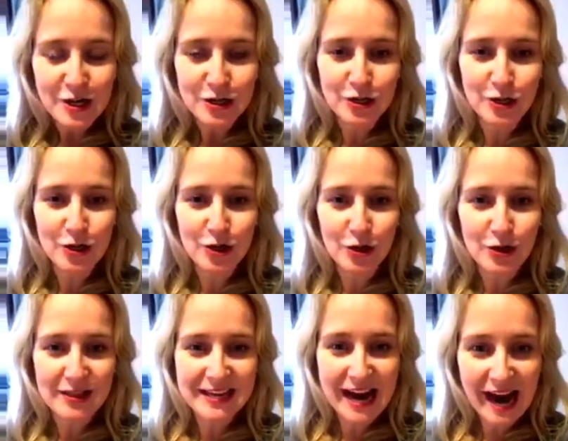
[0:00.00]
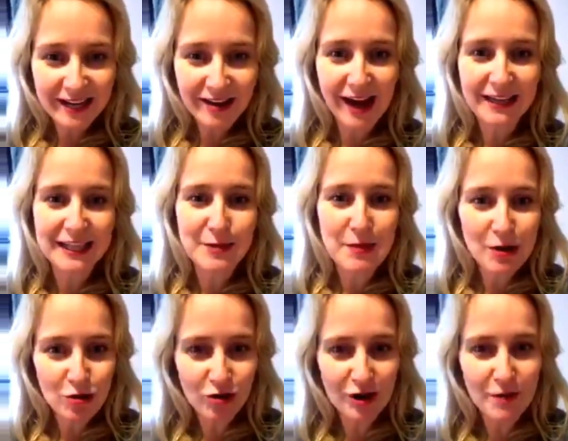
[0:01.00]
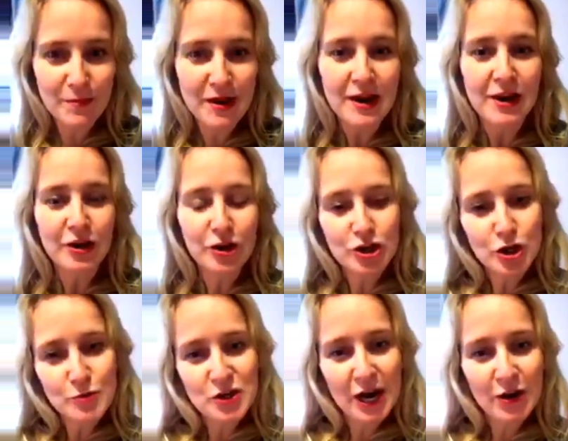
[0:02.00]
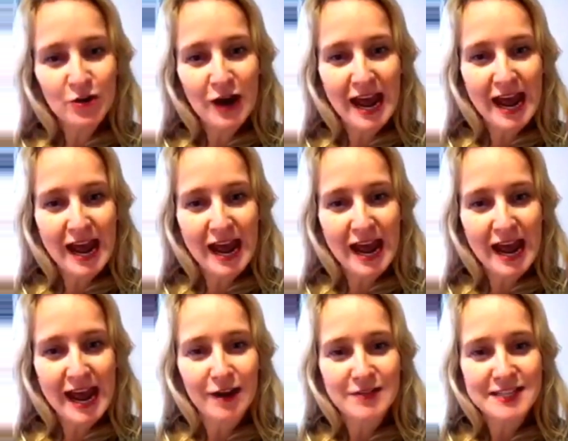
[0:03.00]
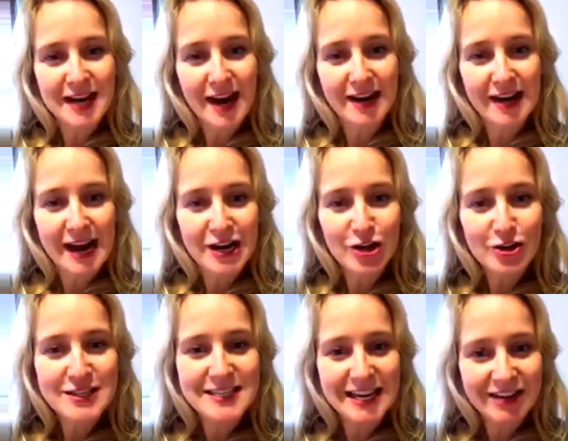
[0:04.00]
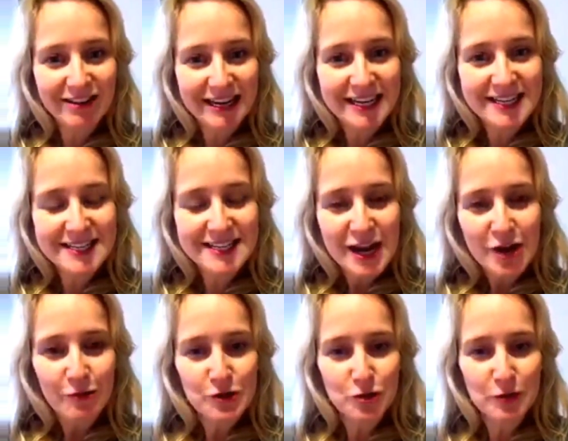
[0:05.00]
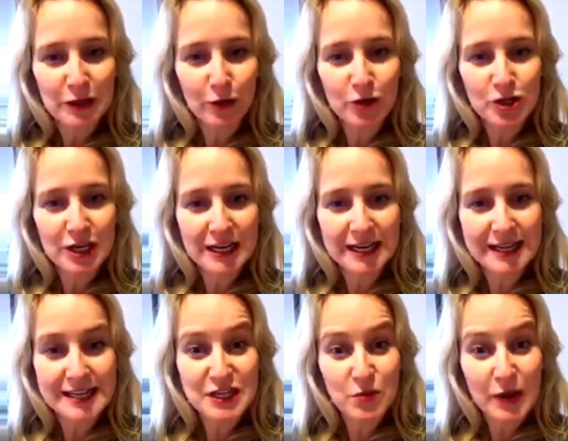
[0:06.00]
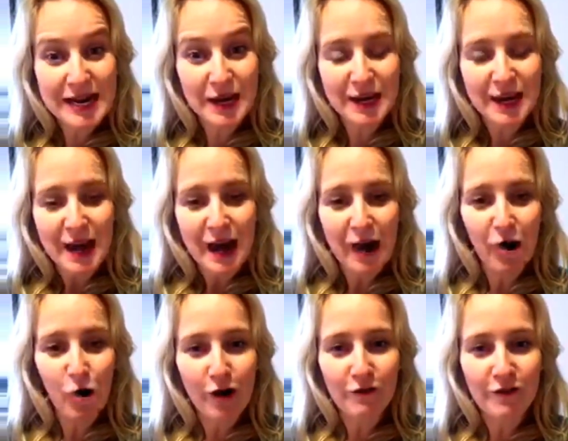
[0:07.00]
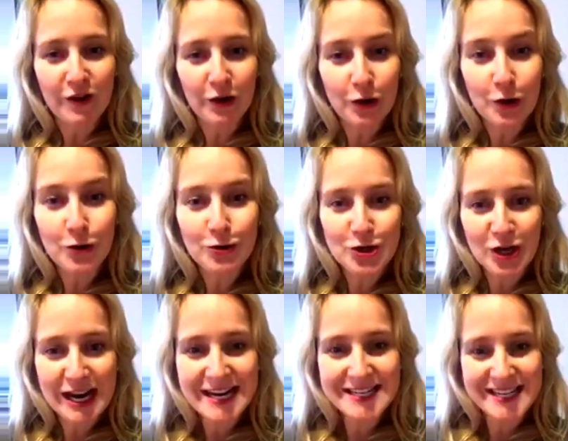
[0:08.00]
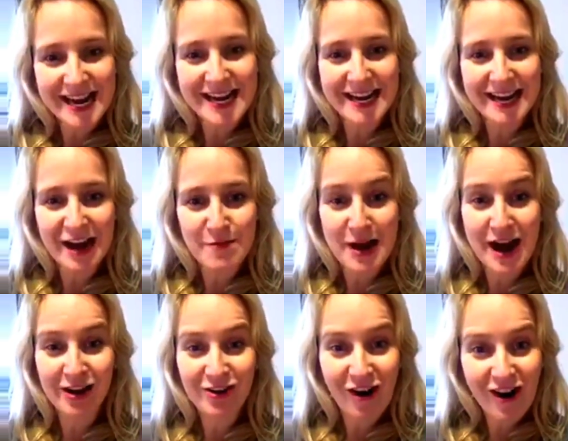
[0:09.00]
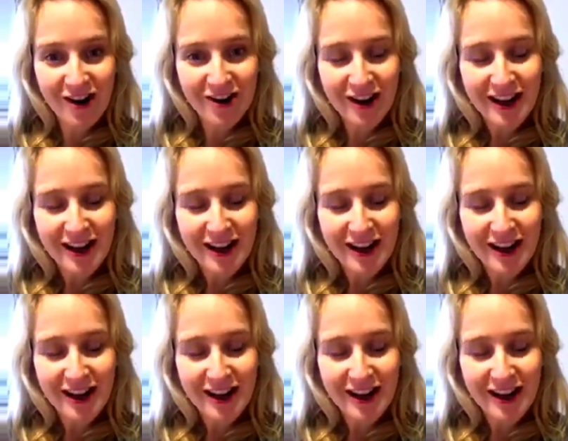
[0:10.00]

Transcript: to the Theunlikelypilgrim YouTube channel, and I've started a new series which will be launching this week of Google translating about God.